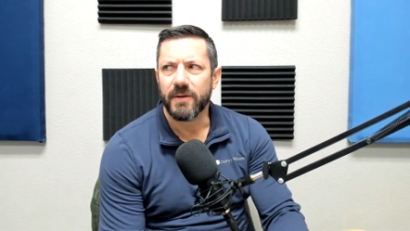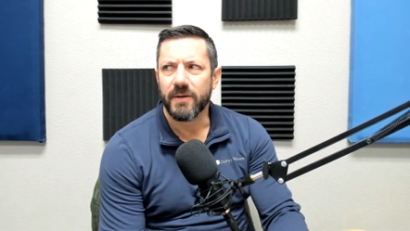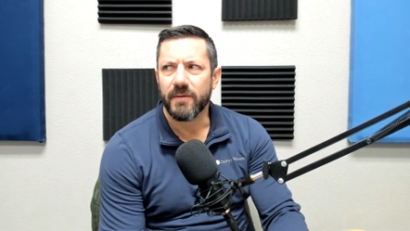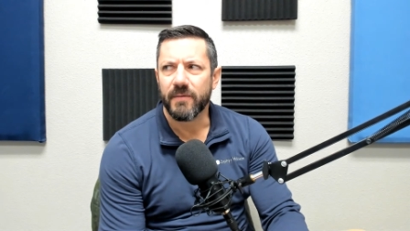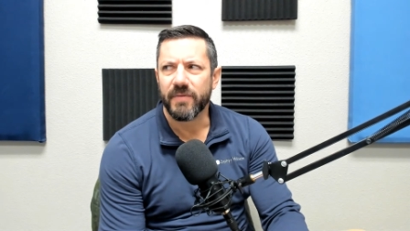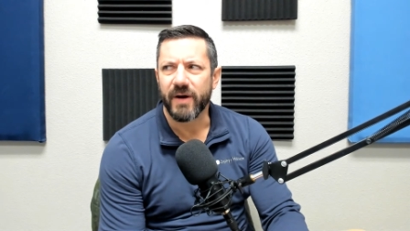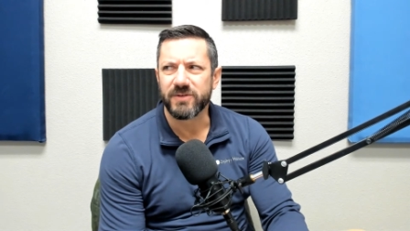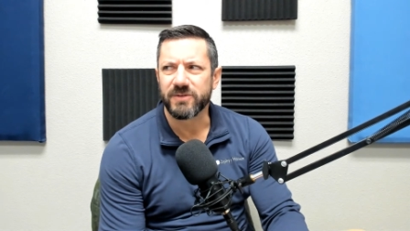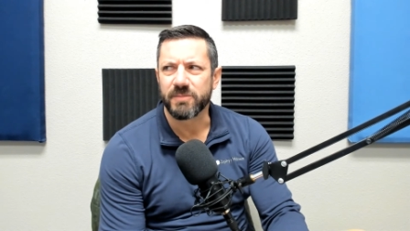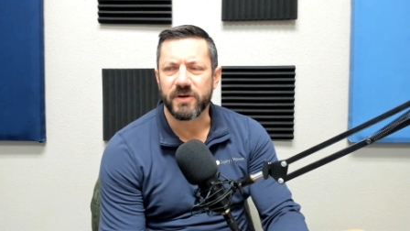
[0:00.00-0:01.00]
that was a
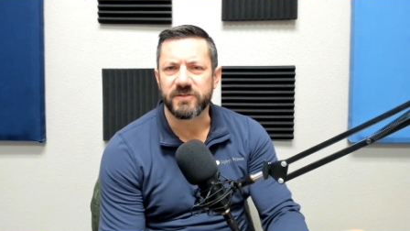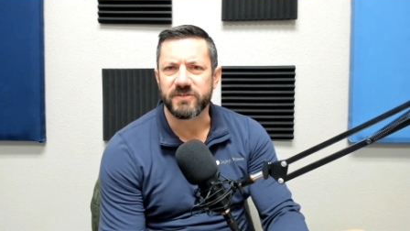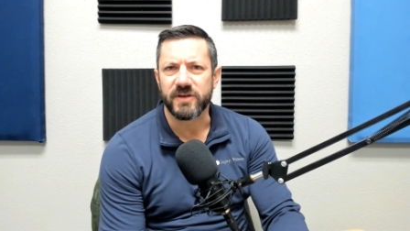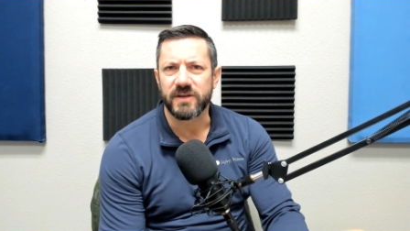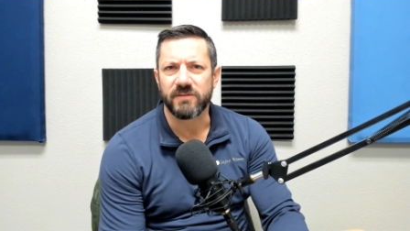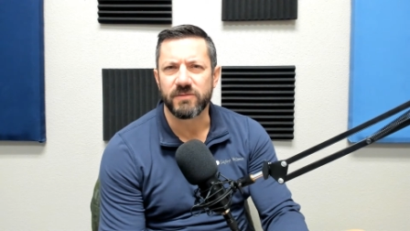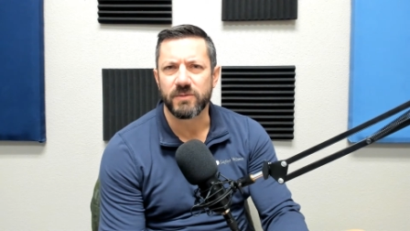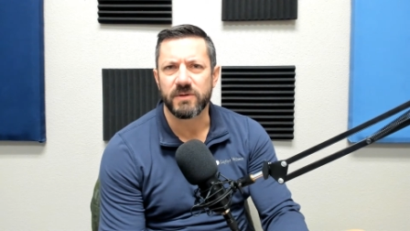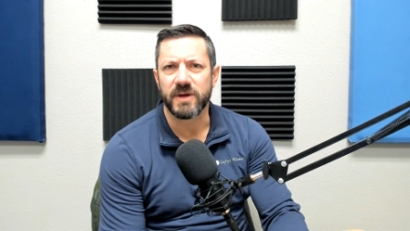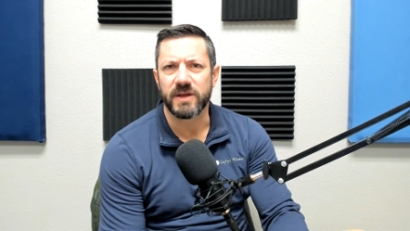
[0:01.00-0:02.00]
purchase I never would
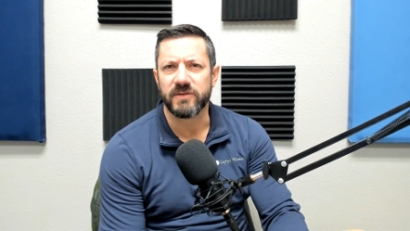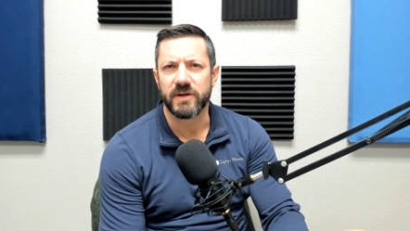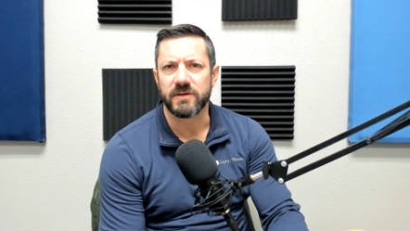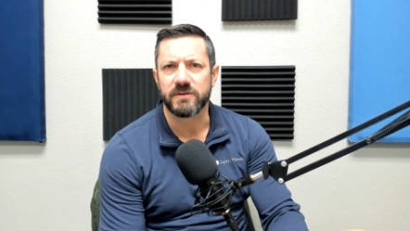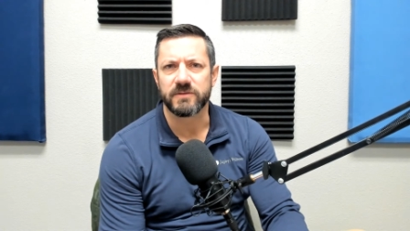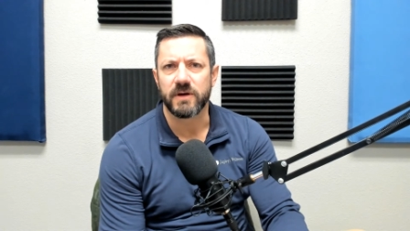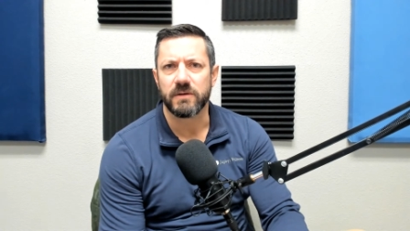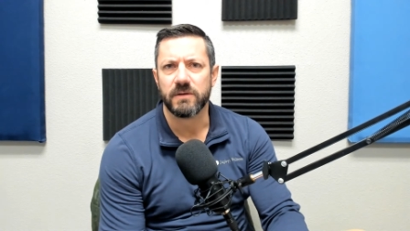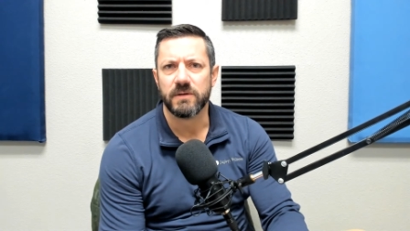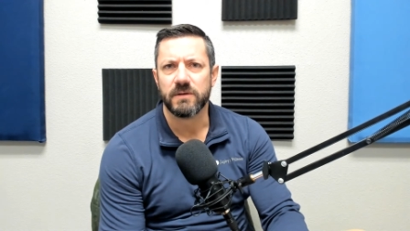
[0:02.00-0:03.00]
have made ten years ago.
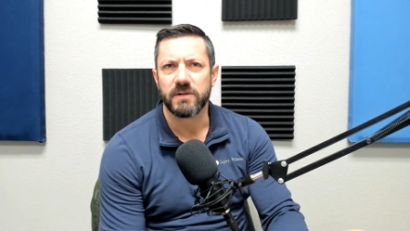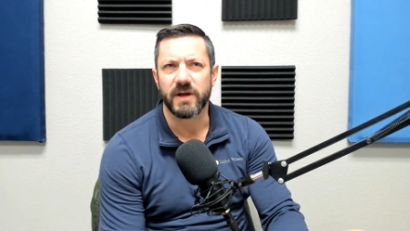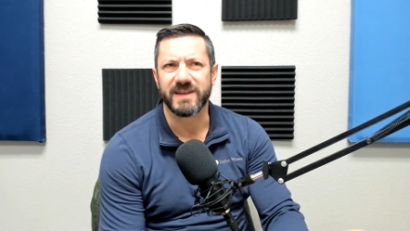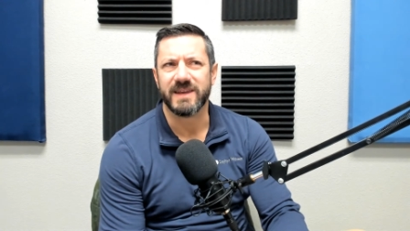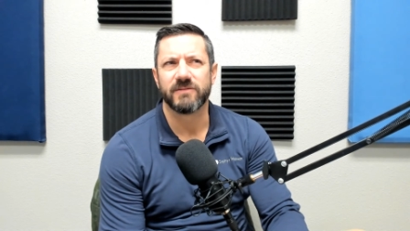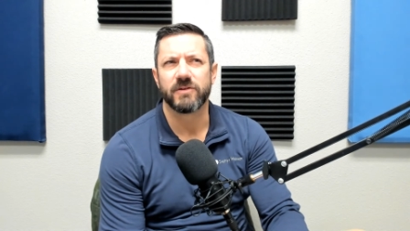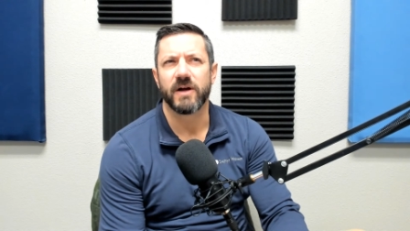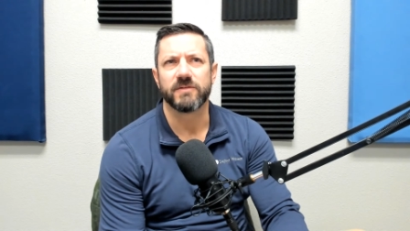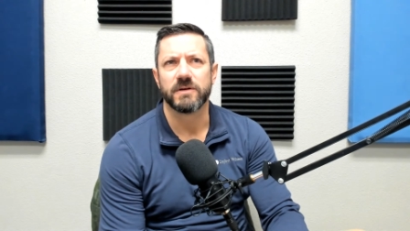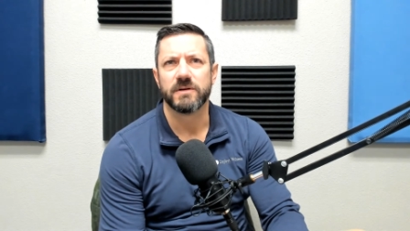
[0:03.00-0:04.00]
Like, never,
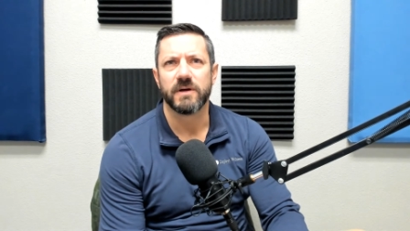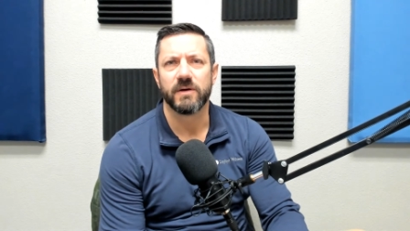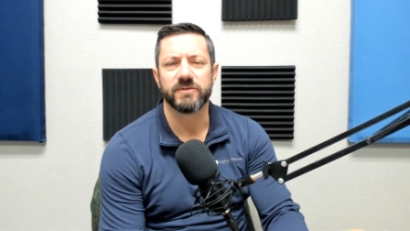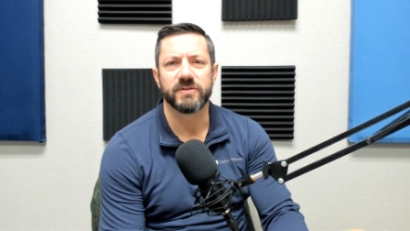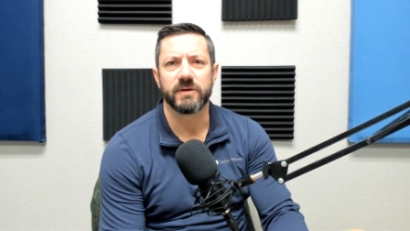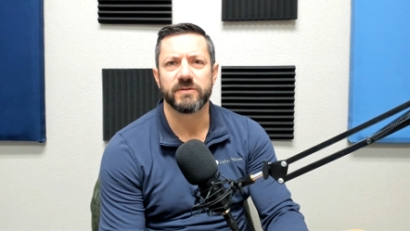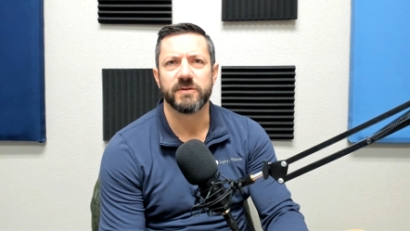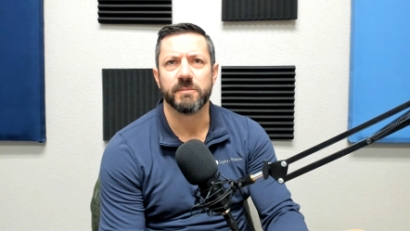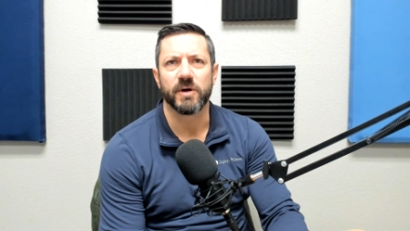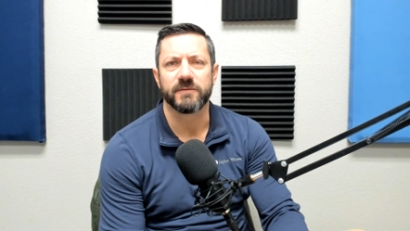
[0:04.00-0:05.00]
ever. That was, that was
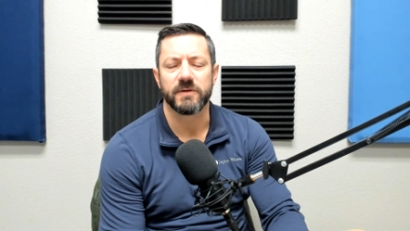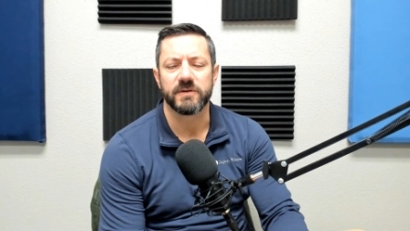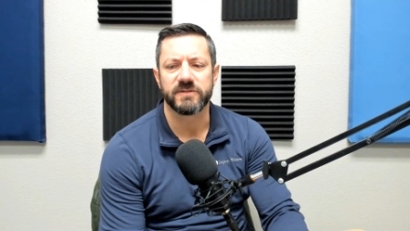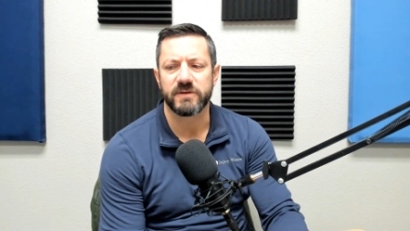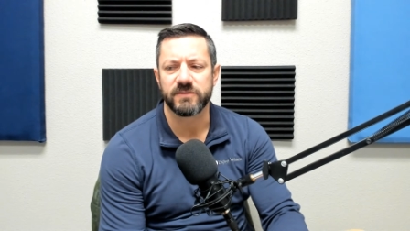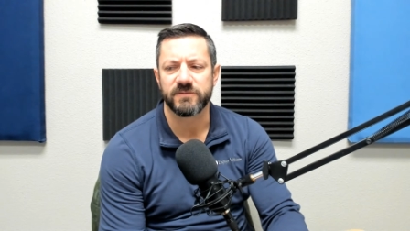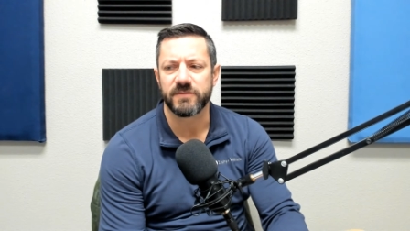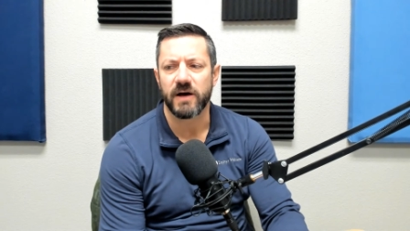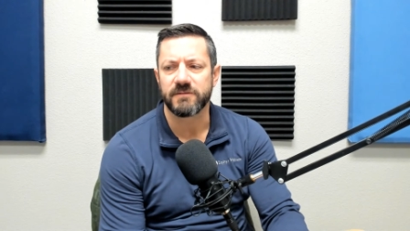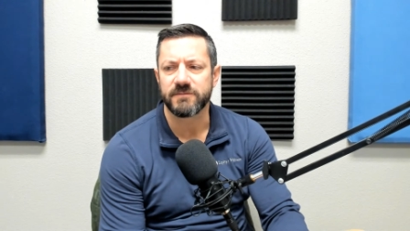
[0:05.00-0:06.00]
superfluous. That was
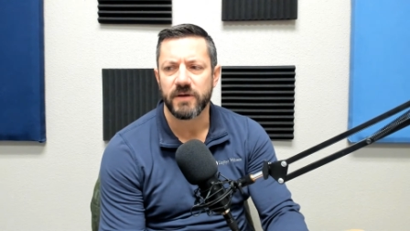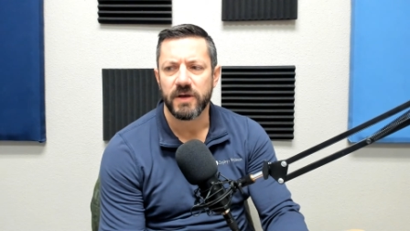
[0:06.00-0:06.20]
fluff.